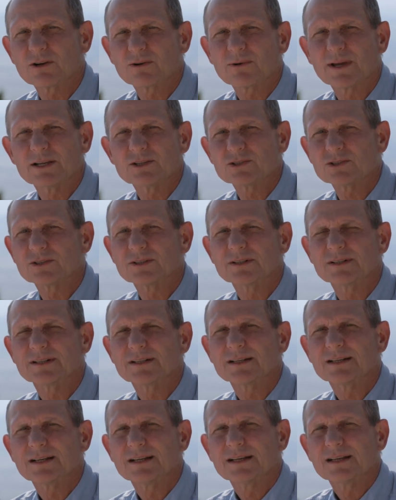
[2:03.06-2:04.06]
generation
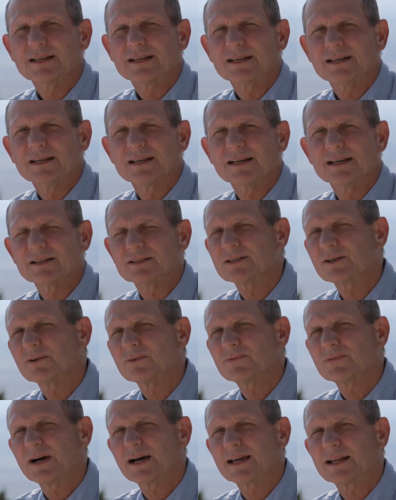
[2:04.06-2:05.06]

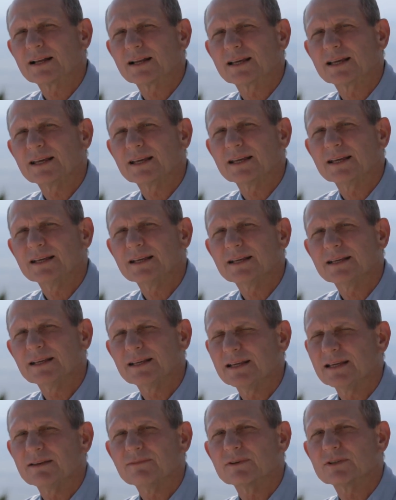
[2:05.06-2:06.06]
until
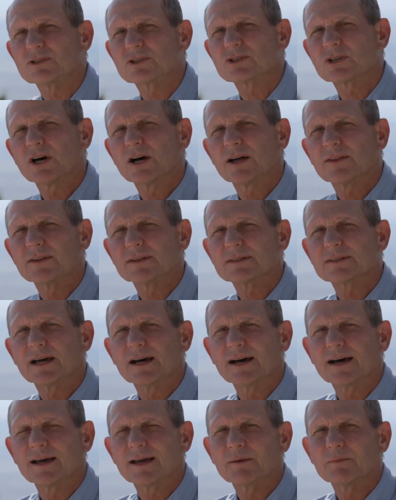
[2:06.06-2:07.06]
finally he even saw the
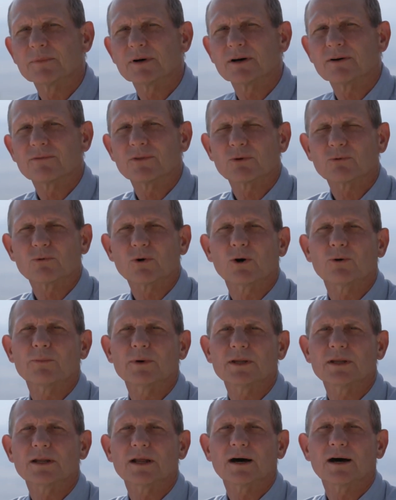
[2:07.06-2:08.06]
time of the
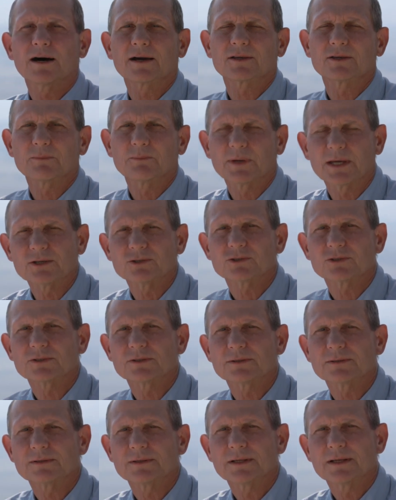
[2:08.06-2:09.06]
Roman
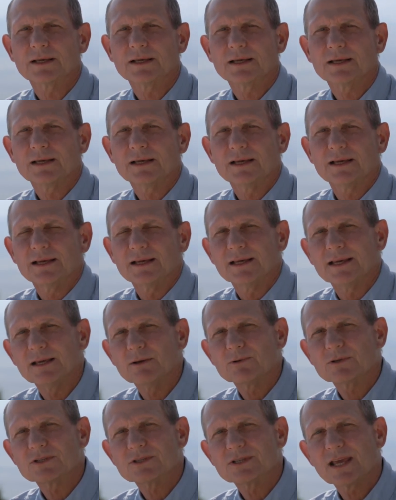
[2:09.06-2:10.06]
occupation.
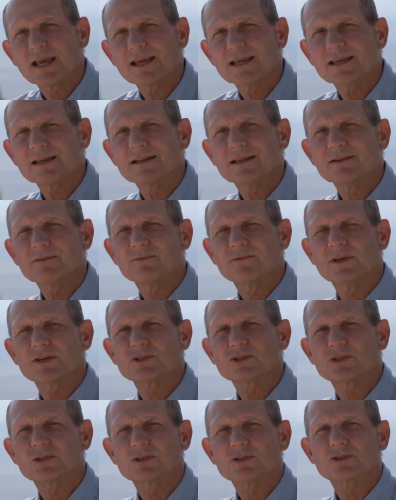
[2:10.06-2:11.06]
He was taken in
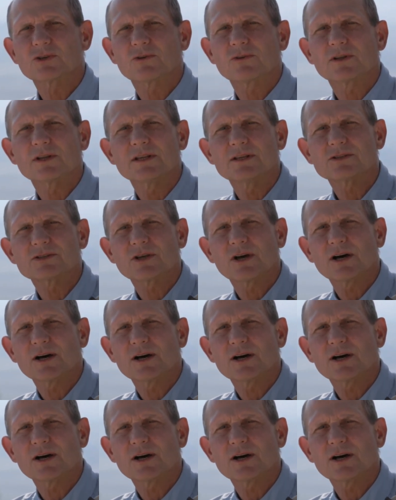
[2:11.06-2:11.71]
vision so that he